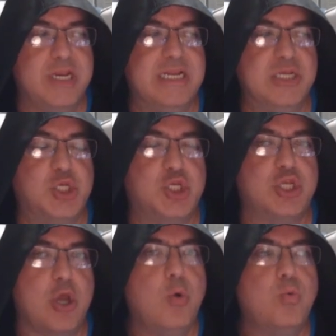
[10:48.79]
It is
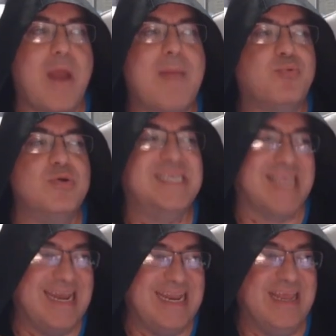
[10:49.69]
so
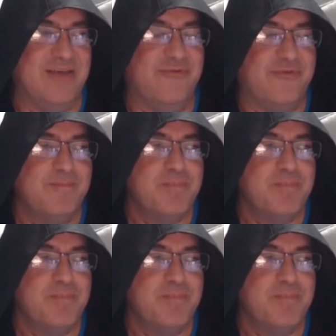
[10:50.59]
representative